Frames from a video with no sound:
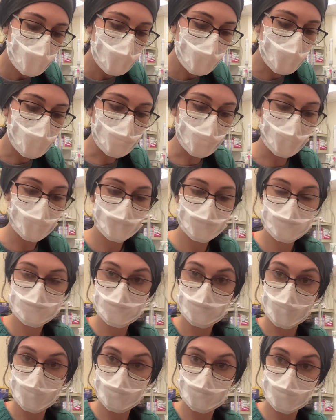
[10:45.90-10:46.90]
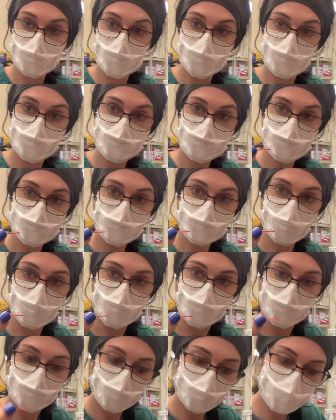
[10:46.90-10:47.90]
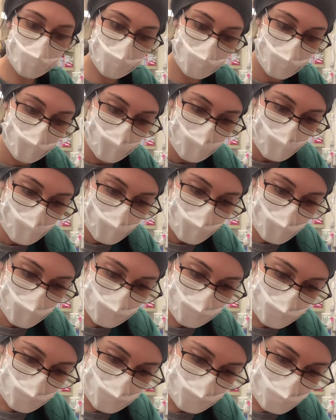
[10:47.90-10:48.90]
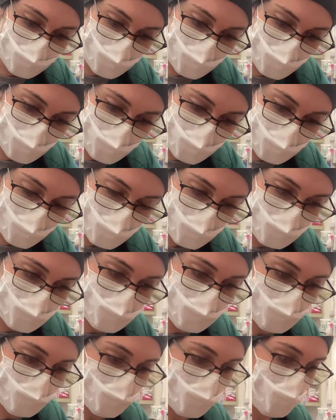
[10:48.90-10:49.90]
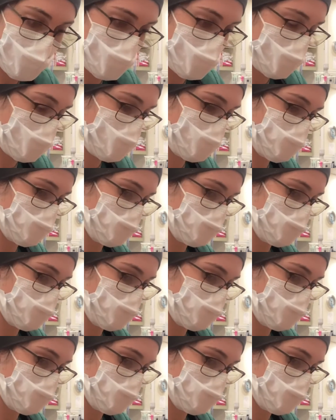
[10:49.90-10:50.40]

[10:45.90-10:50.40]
Okay, so now we just kind of plug it and we put it in our clay.